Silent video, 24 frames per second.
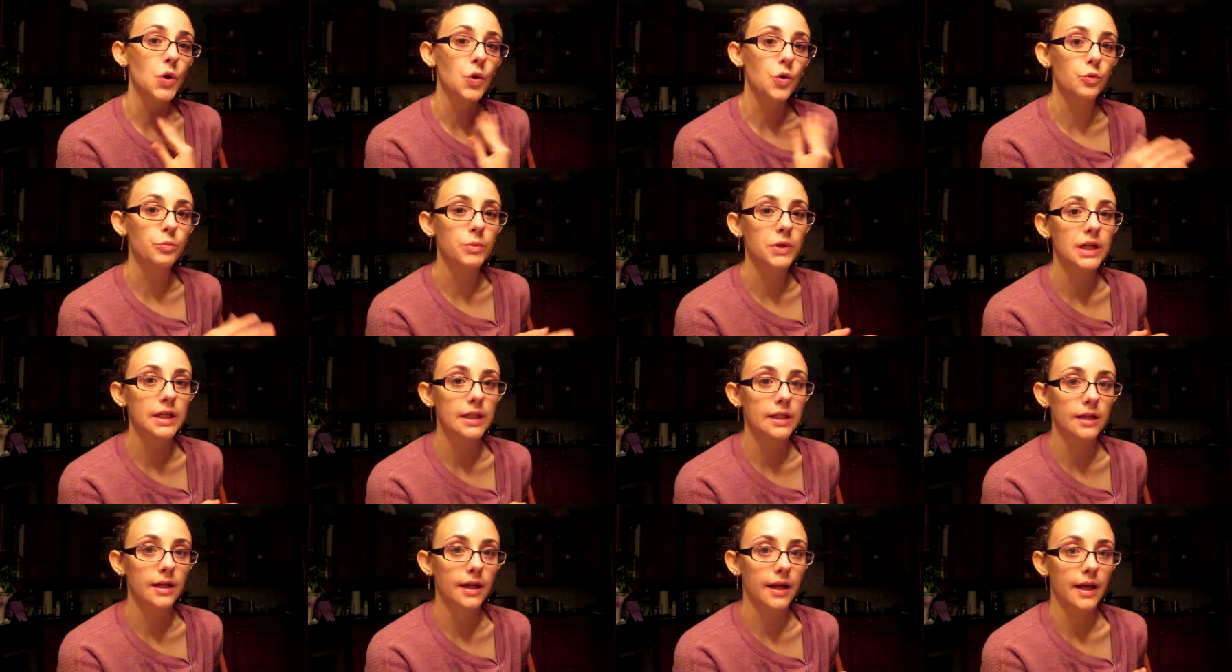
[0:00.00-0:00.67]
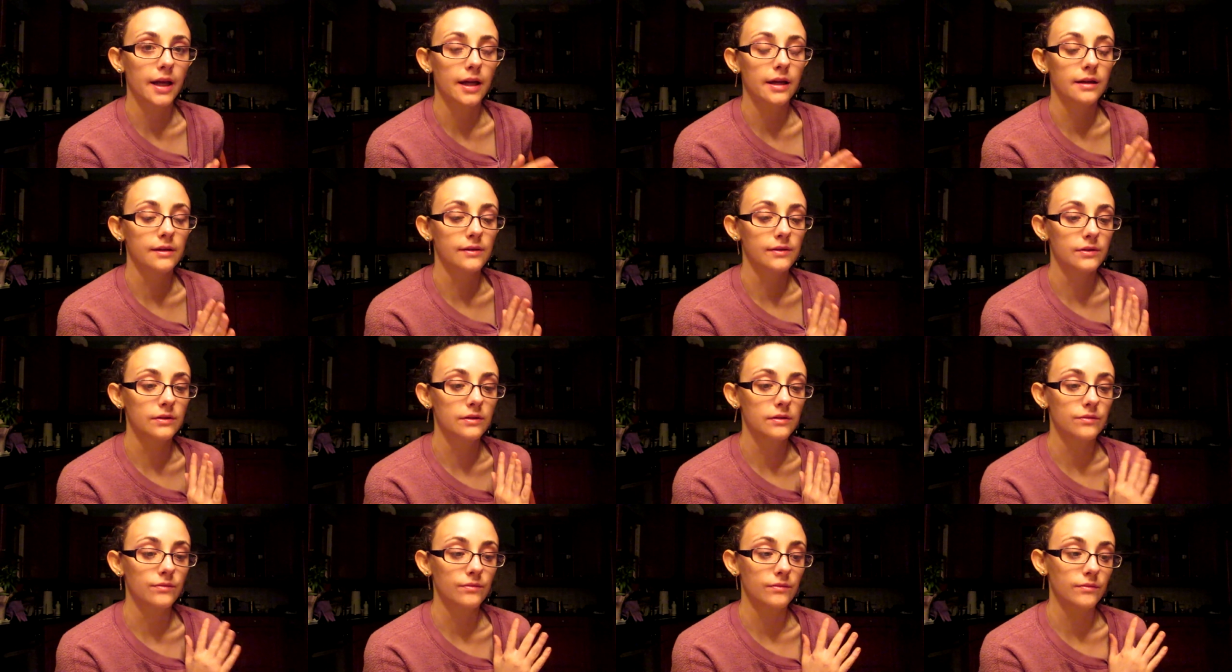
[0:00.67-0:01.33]
open
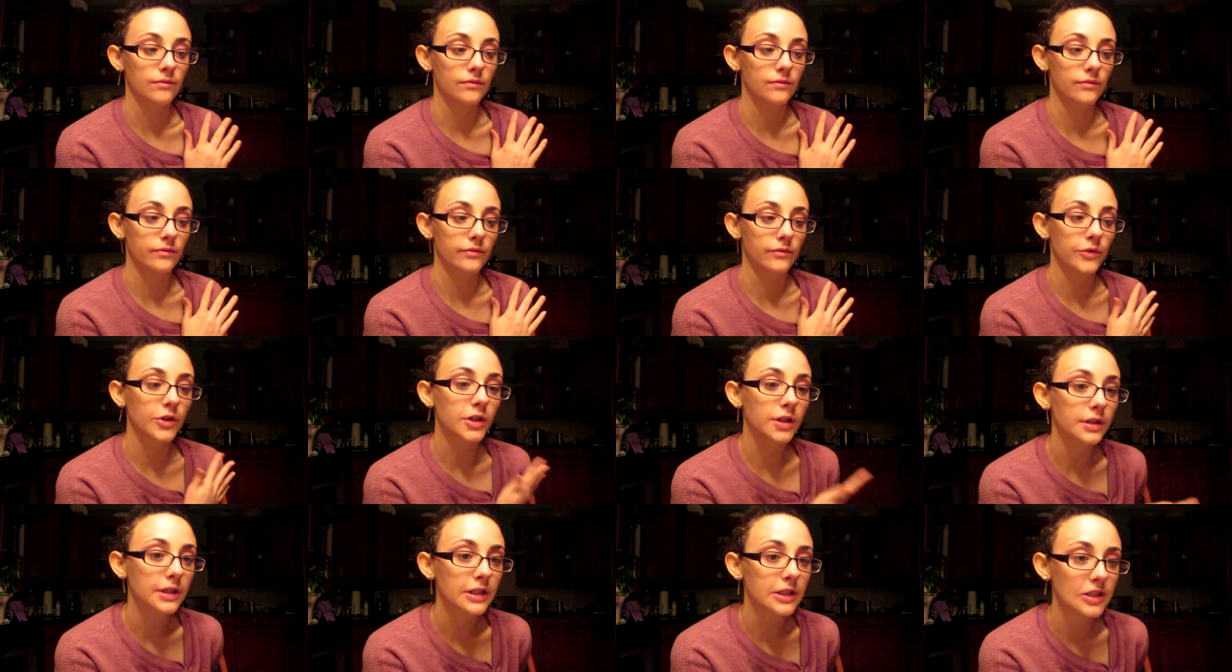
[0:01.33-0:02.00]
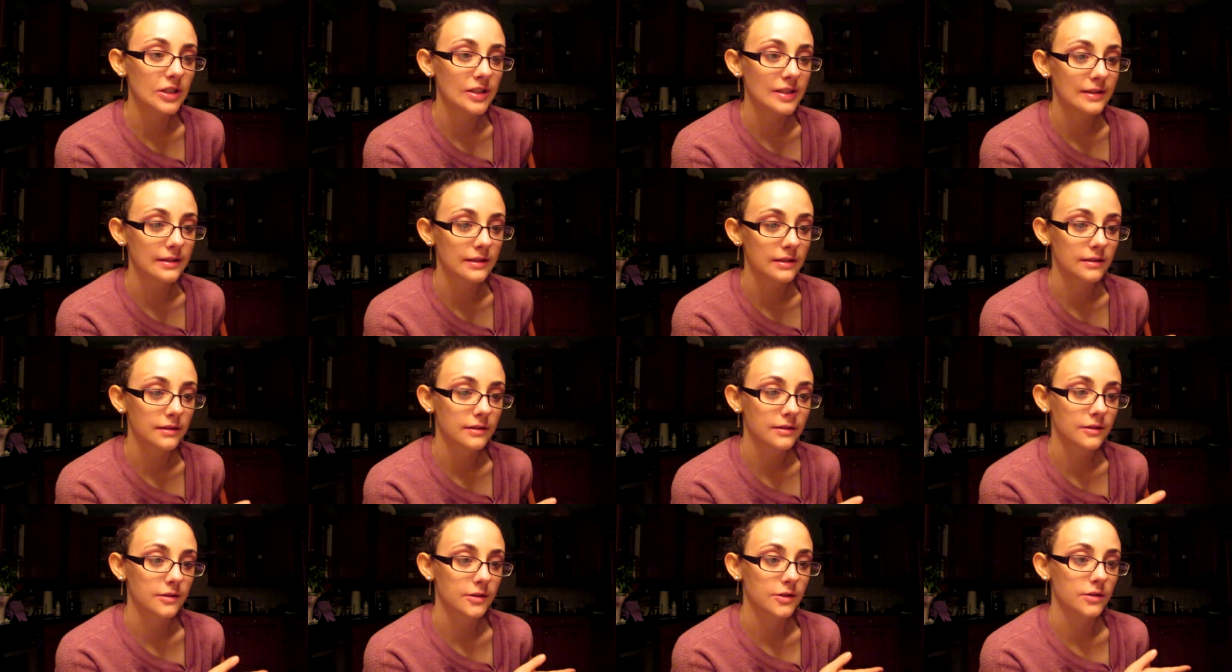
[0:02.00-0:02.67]
and really
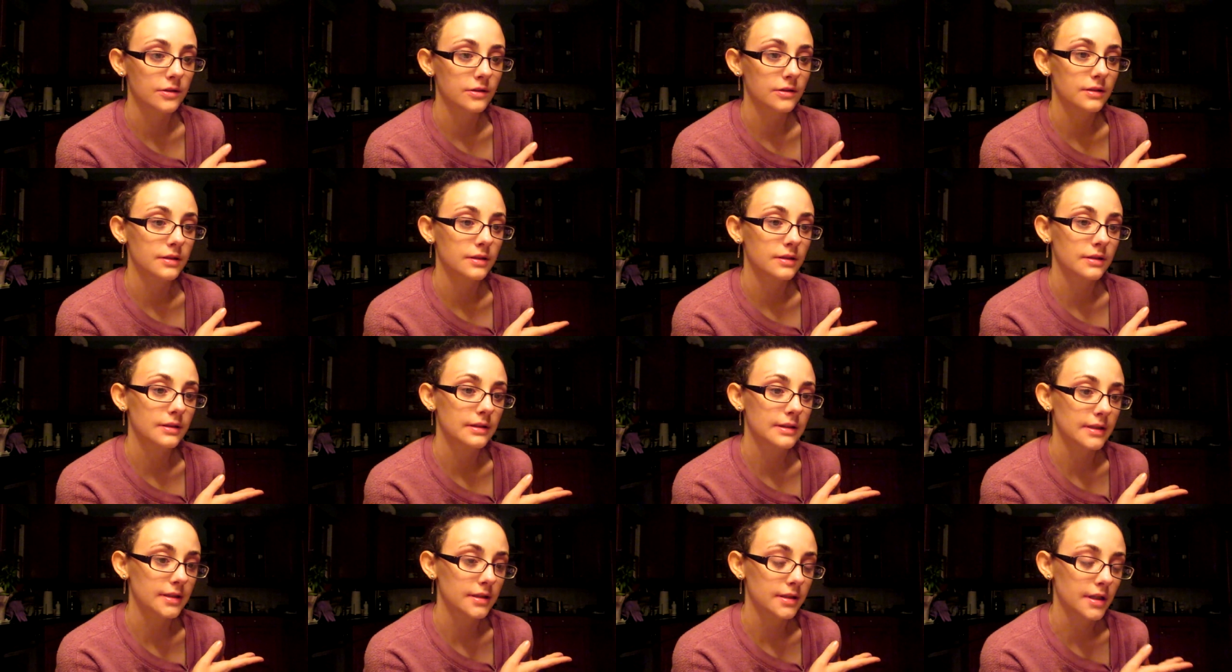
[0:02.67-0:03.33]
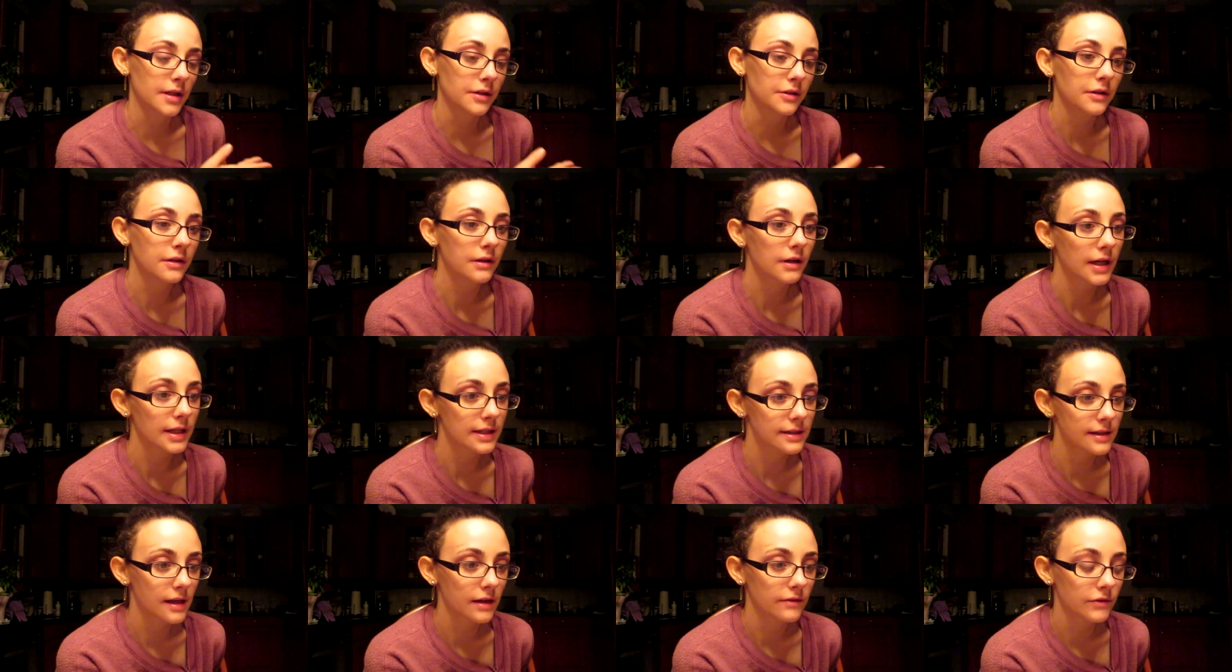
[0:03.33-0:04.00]
just tell you
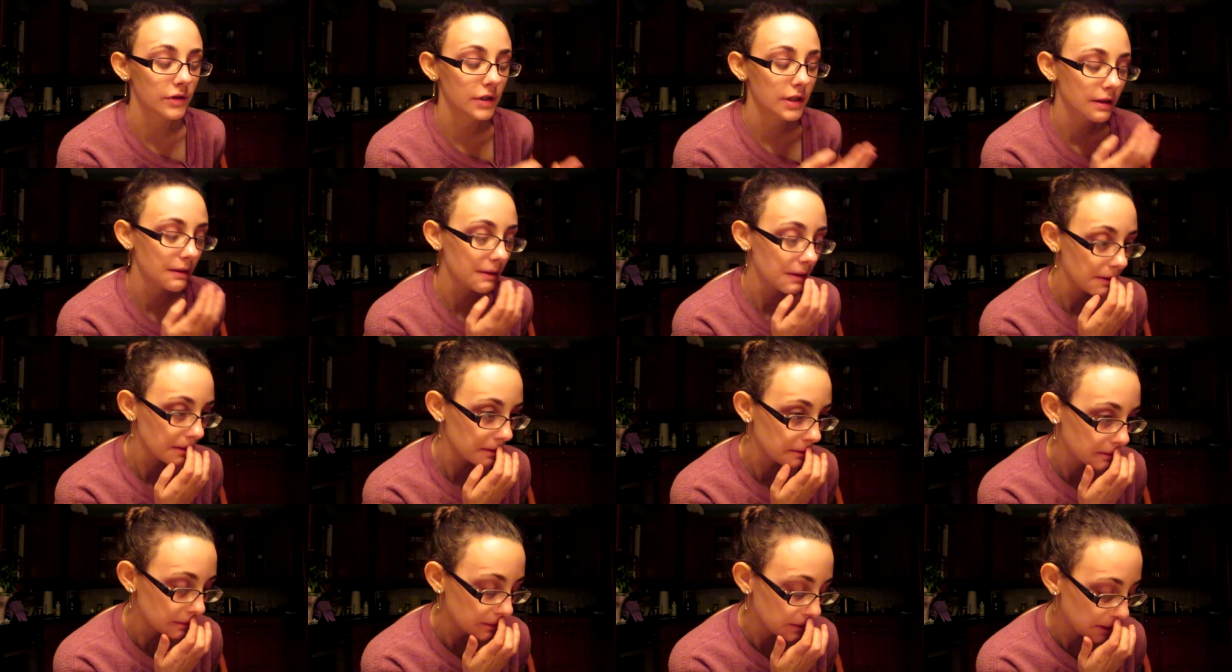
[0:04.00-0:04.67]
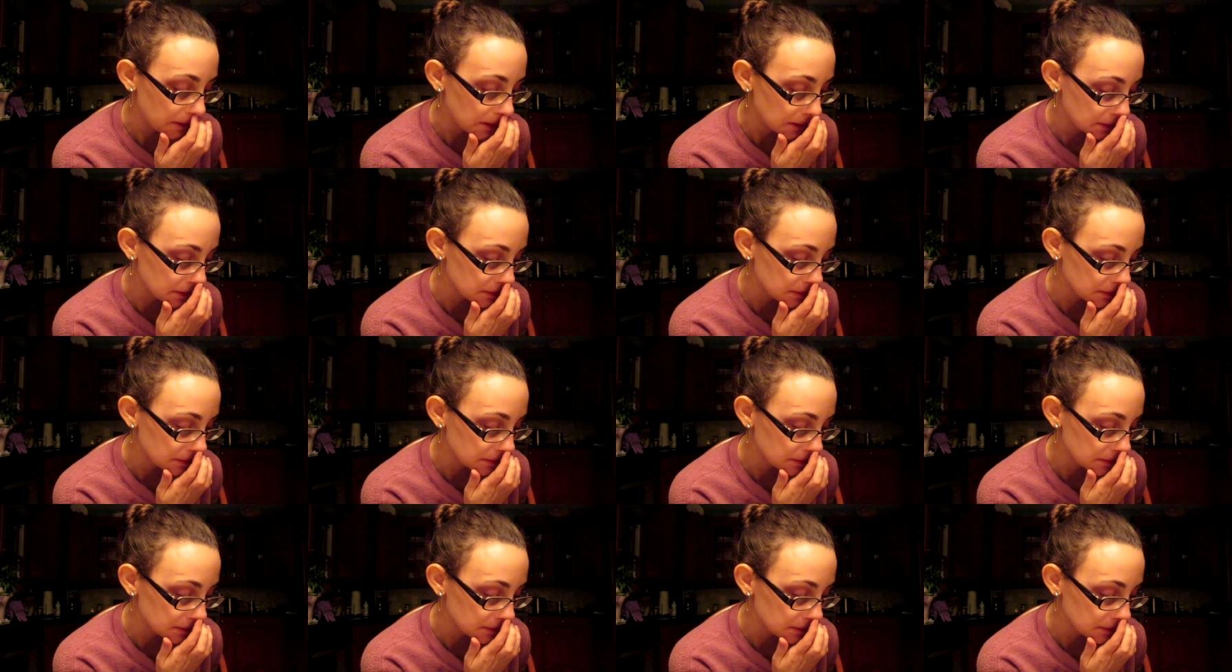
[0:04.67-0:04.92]
guys everything.